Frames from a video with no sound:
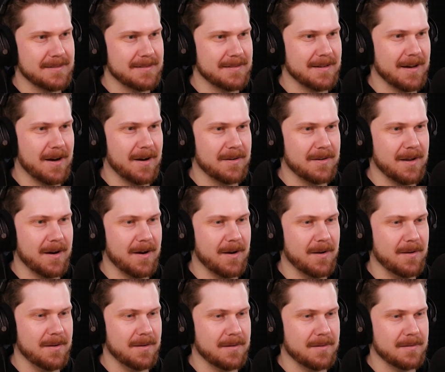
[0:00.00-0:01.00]
no, no,
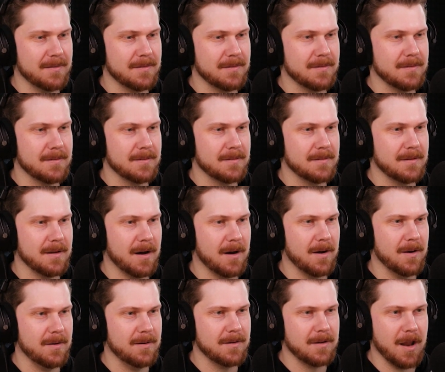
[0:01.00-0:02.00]
no, no, no, no,
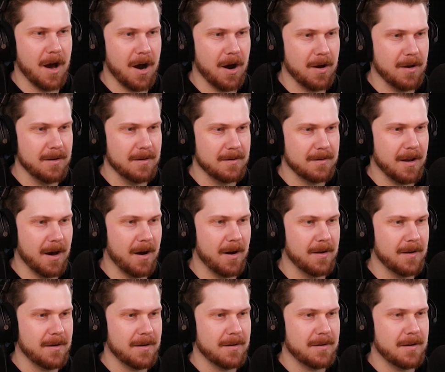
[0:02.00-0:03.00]
no,
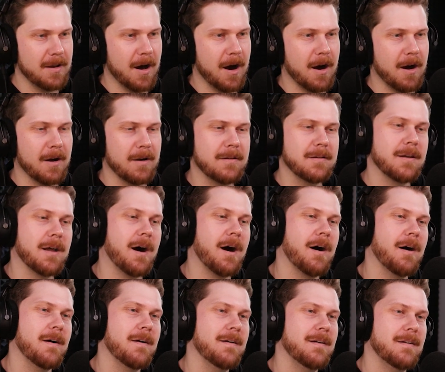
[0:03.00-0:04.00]
no,
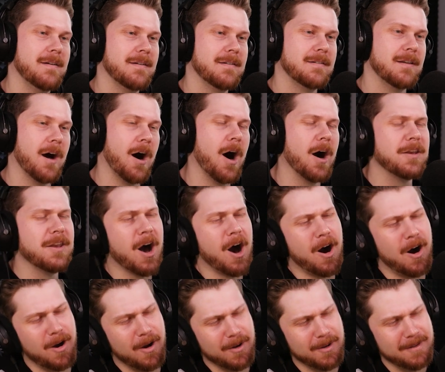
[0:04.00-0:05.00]
no,
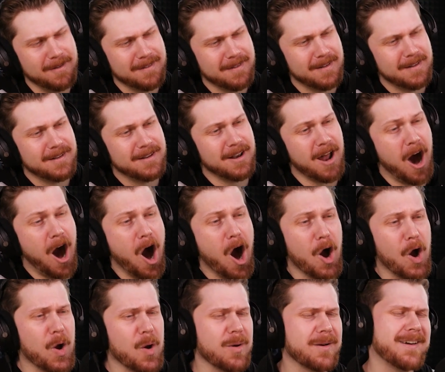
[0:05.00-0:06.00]
no,
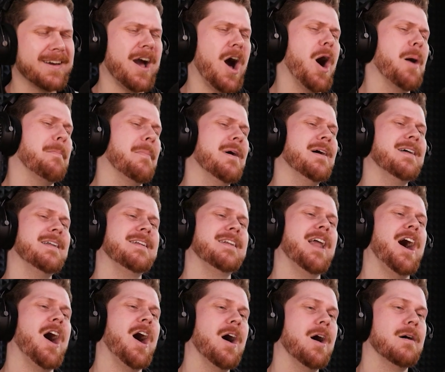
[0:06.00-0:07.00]
no, come,
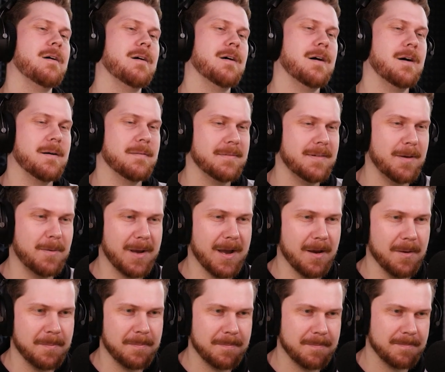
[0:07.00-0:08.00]
bomb. no. This oh, is we
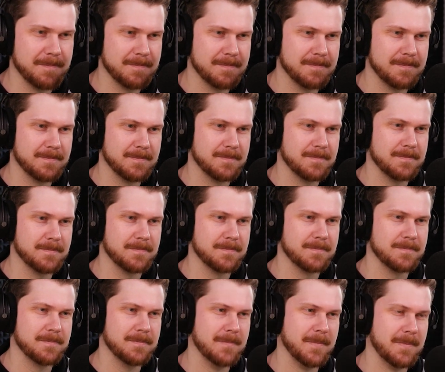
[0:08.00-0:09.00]
go. Oh, there we